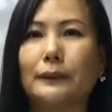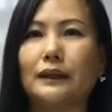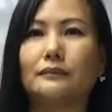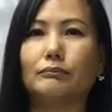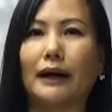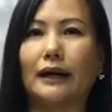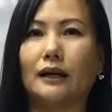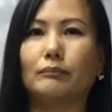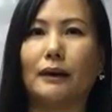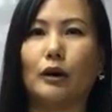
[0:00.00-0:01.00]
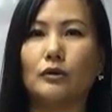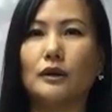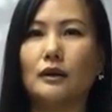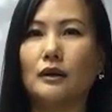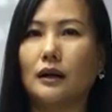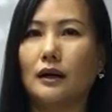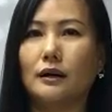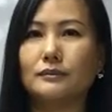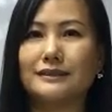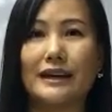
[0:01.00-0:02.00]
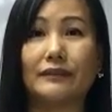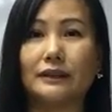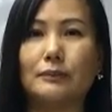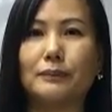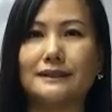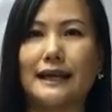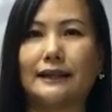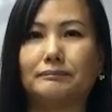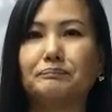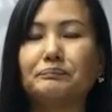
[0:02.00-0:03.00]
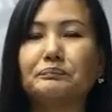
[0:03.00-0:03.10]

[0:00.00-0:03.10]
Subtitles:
burn by about 70%.